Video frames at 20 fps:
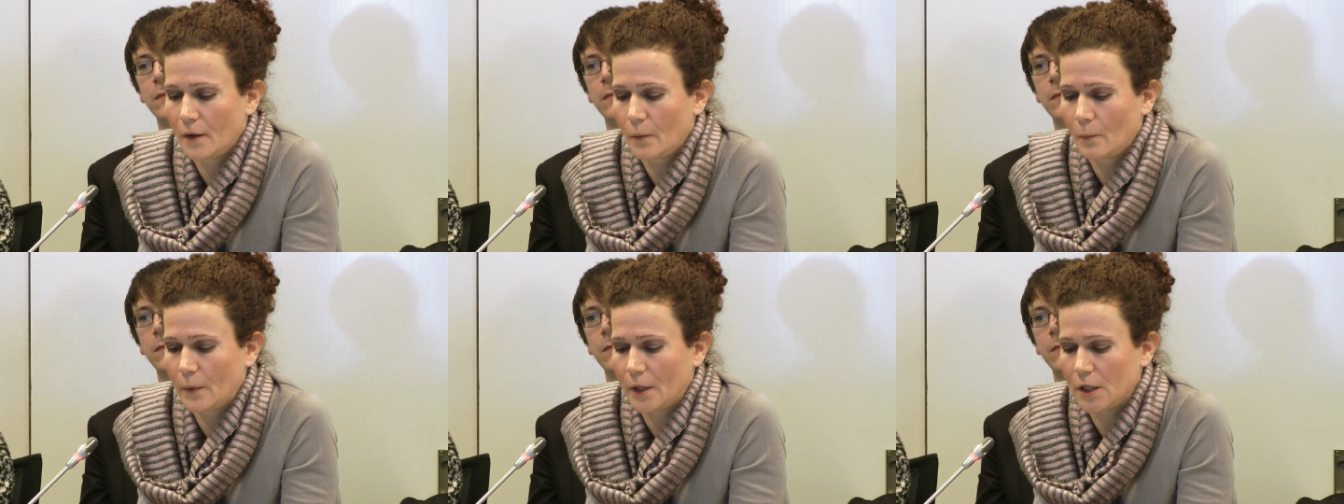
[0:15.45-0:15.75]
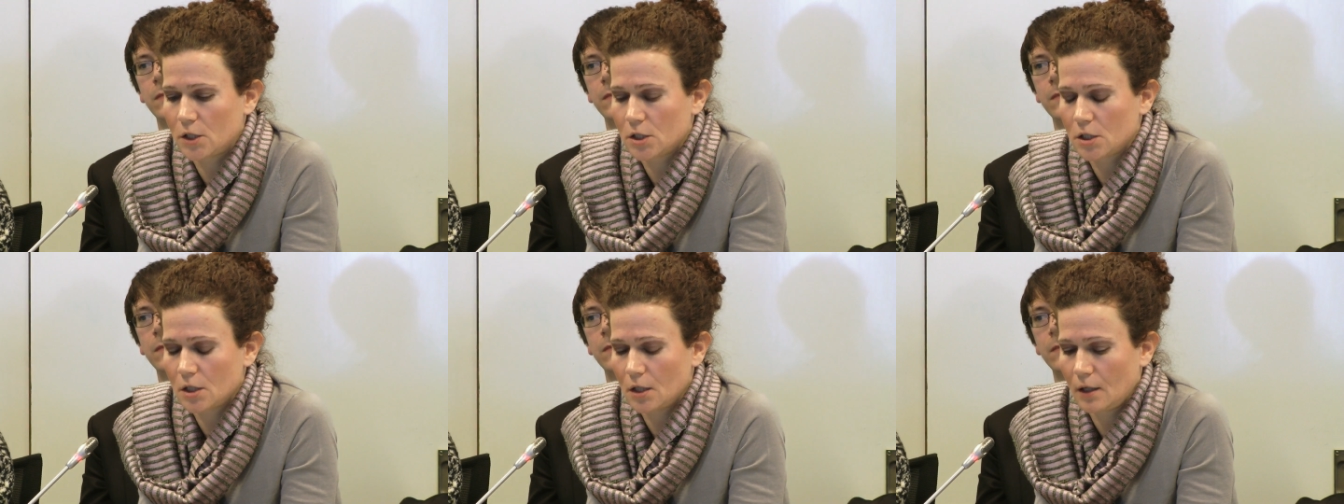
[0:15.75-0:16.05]

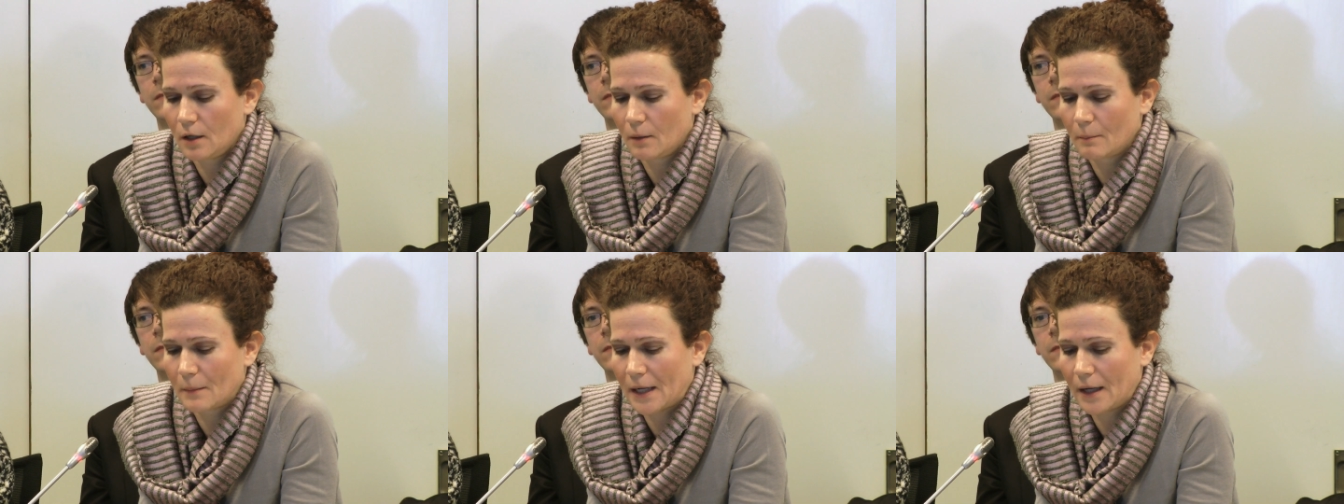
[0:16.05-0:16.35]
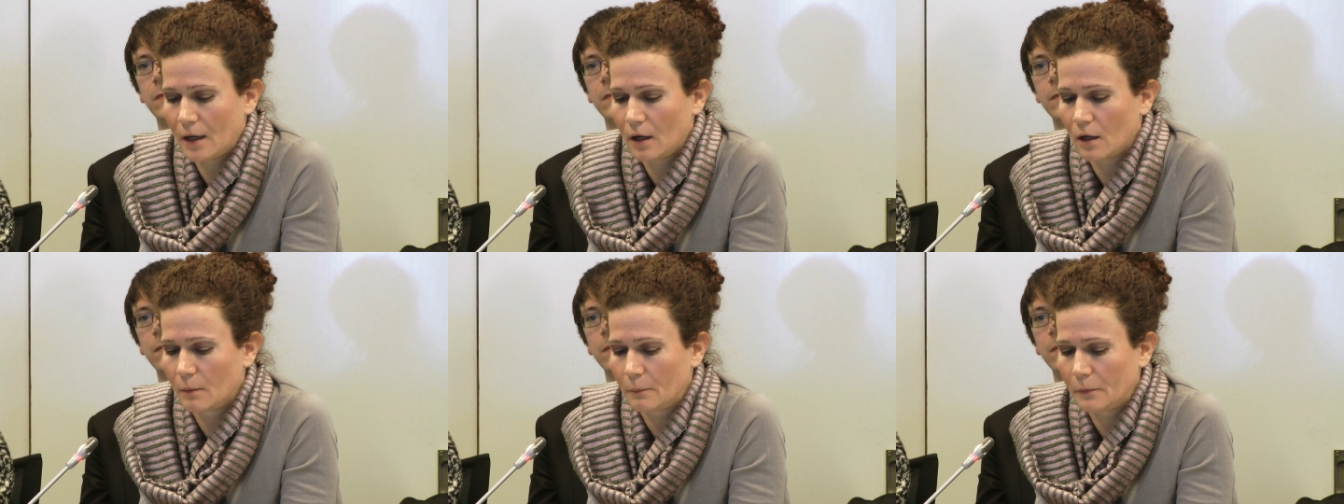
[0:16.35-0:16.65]
which in
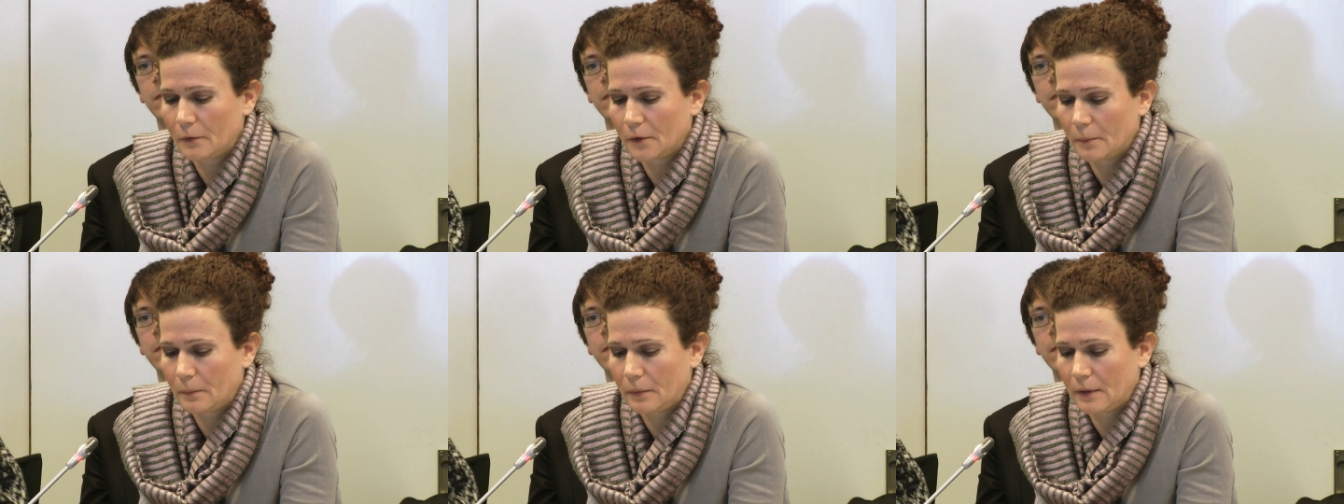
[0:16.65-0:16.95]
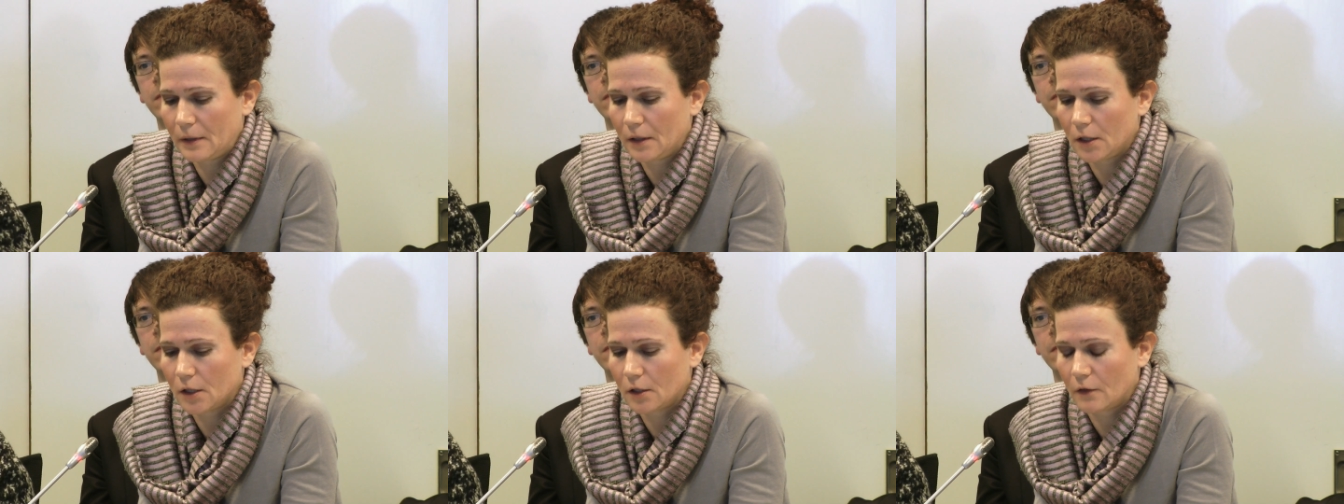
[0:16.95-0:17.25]
my humble
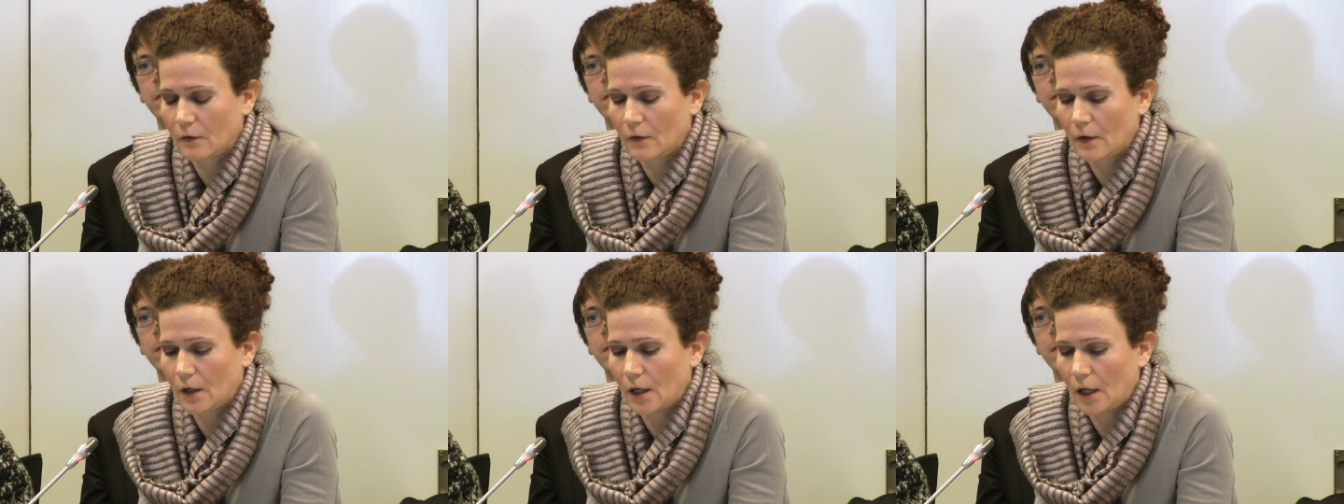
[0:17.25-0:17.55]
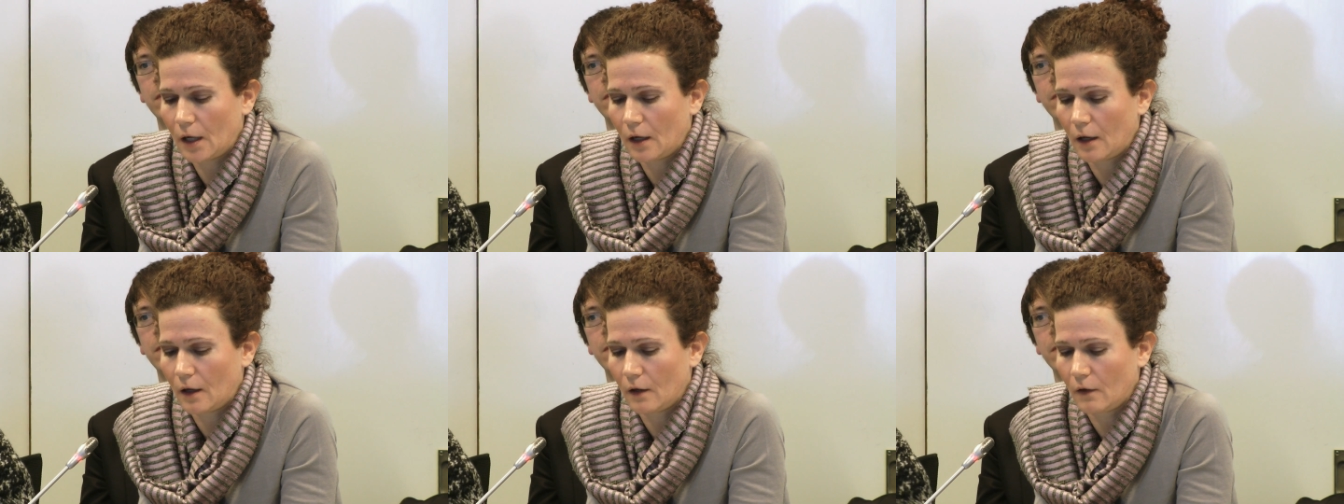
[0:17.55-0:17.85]
opinion
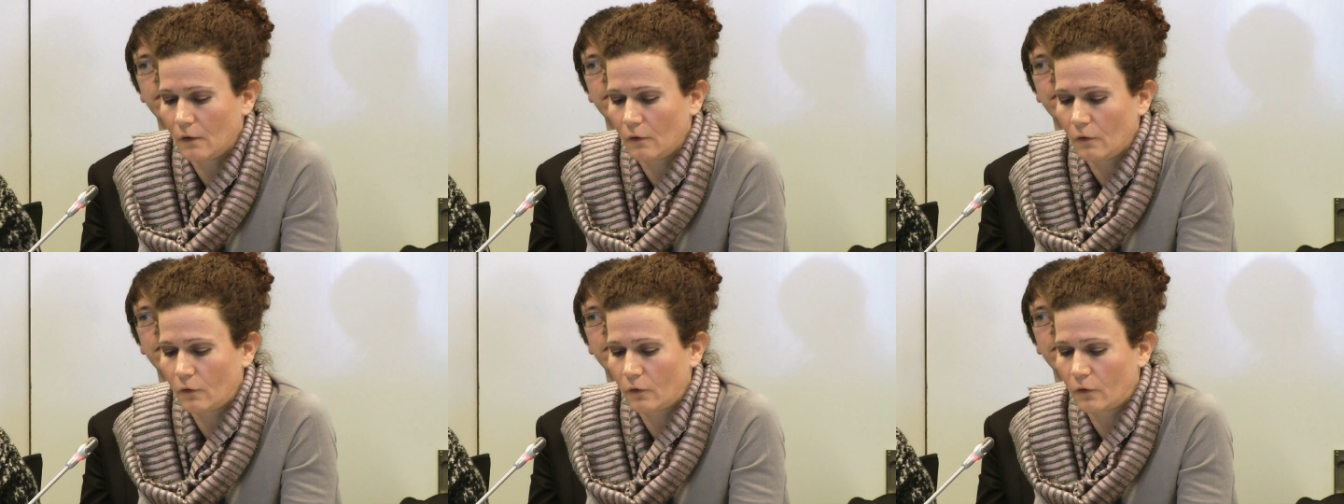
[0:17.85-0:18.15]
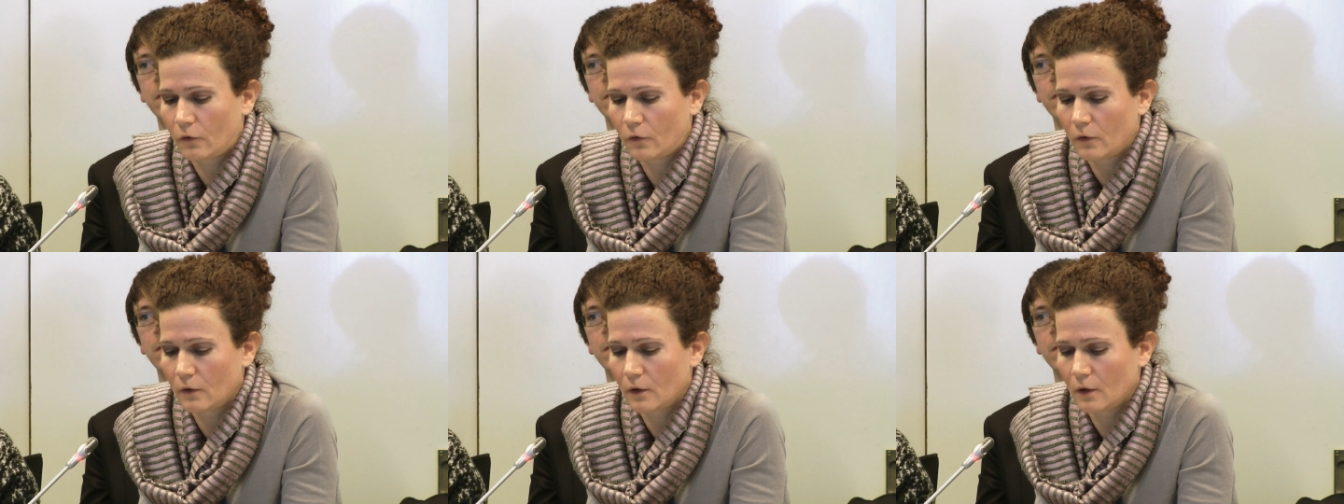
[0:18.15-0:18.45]

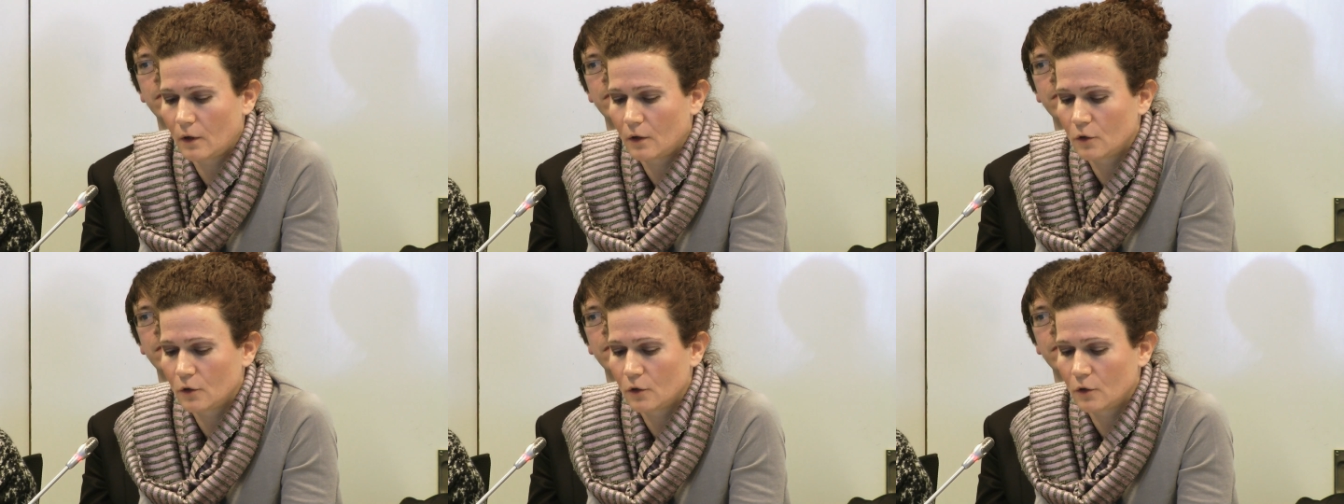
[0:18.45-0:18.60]
is